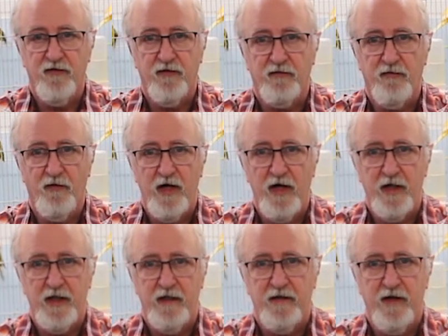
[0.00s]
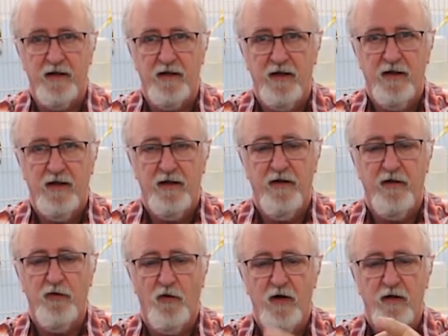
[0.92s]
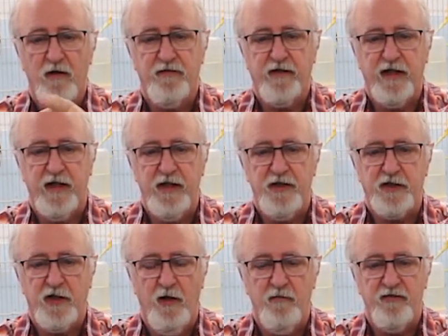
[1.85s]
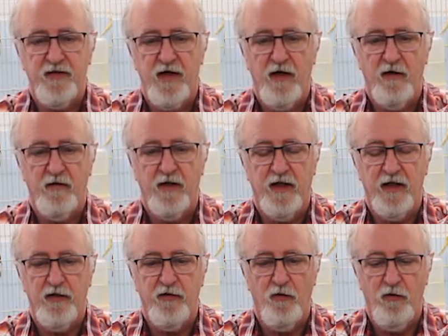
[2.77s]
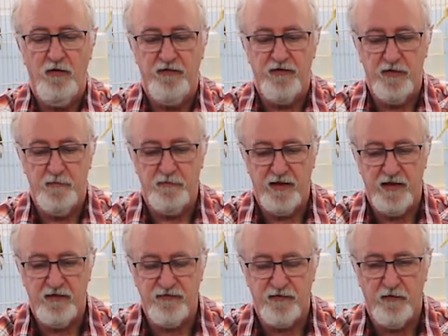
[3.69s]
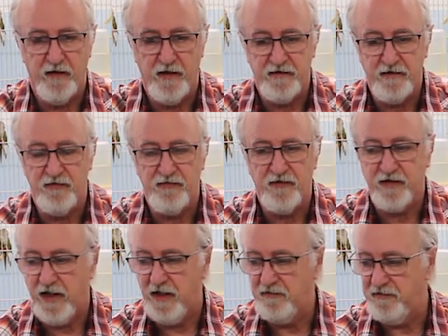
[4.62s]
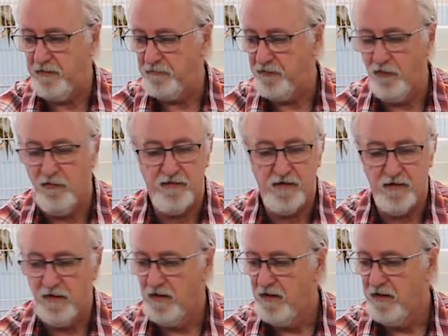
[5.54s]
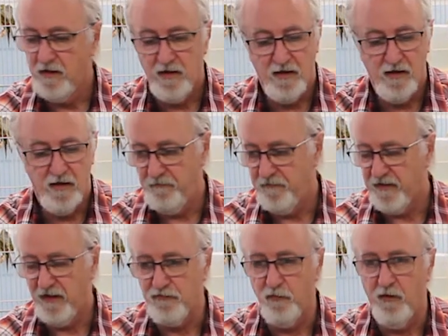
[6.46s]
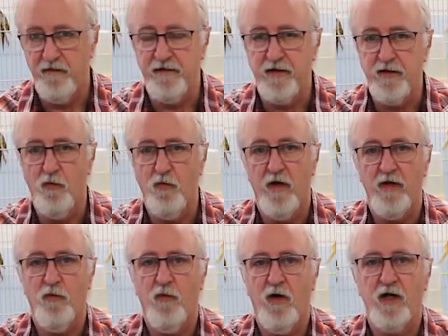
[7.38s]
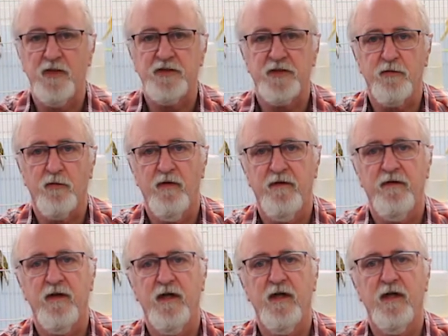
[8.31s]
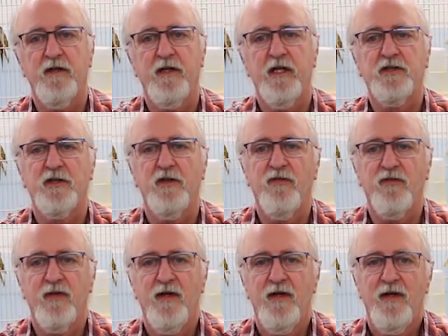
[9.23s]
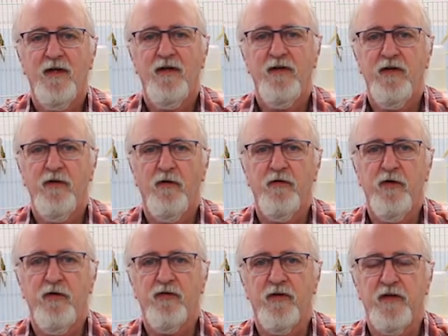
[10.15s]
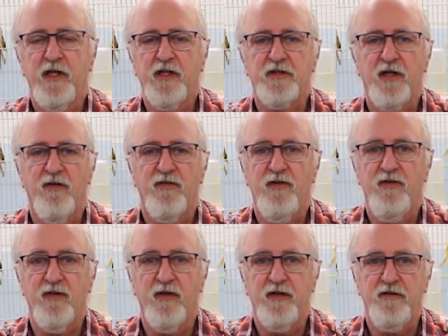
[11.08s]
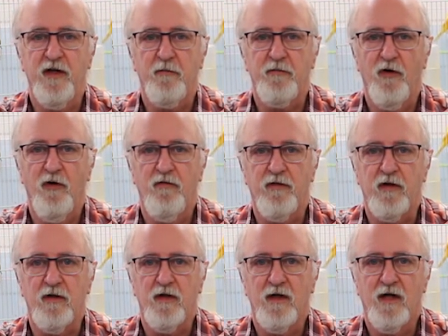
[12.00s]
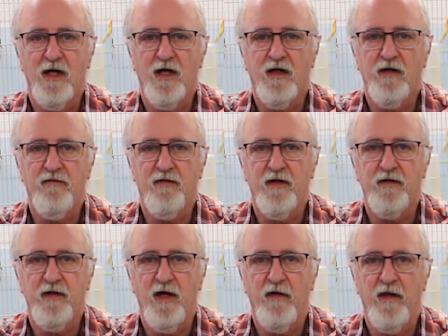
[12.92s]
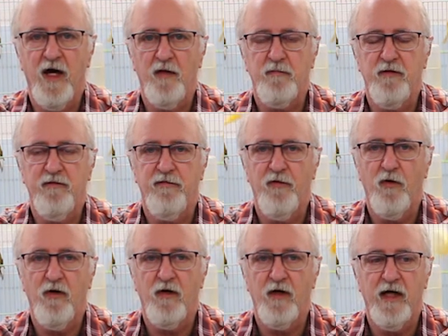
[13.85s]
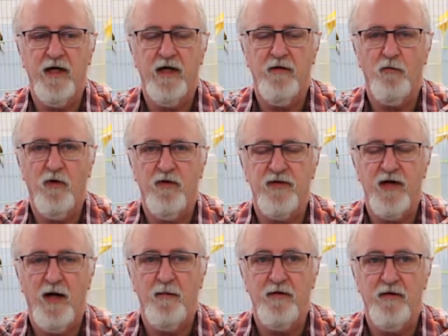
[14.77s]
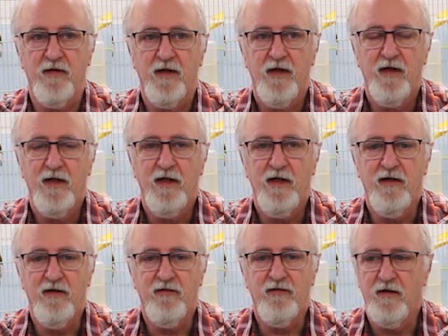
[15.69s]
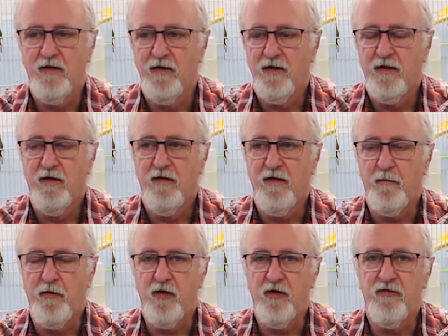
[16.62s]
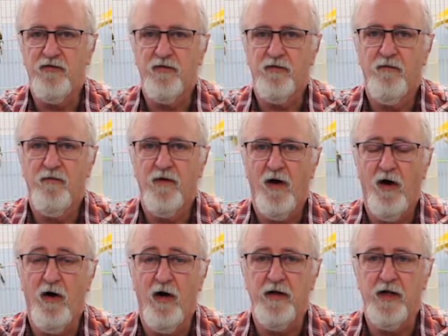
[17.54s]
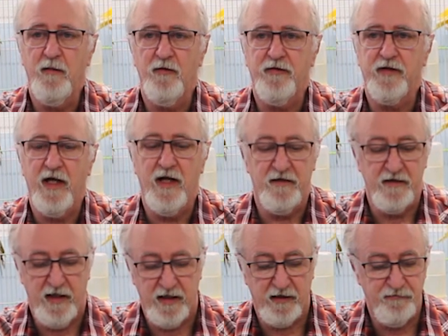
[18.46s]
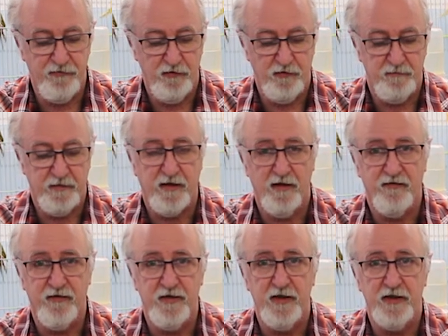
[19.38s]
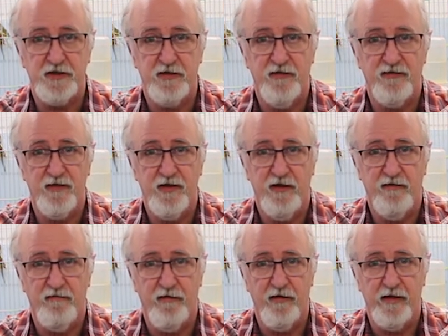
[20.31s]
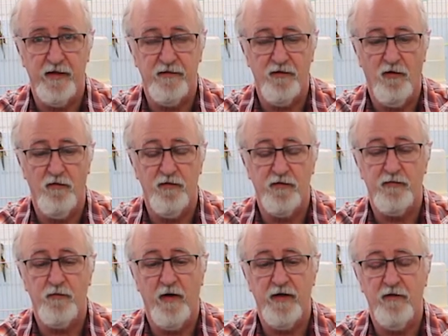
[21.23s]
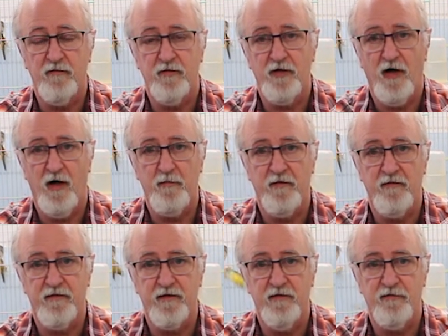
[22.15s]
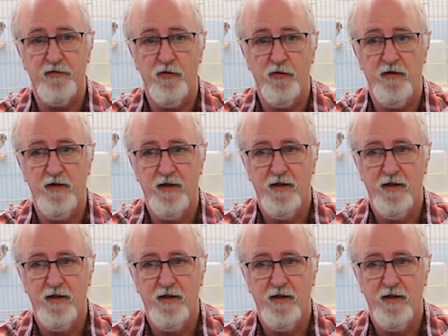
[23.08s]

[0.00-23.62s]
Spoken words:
is a variety that the door of the cage comes down and it holds it in place so that it doesn't get tipped over. That's one thing you want to watch with the dishes. You don't use a dish that's easily tipped over. I've done that before, and what's happened is the birds are unable to get at the egg food because the dish is inverted over right over top of the food.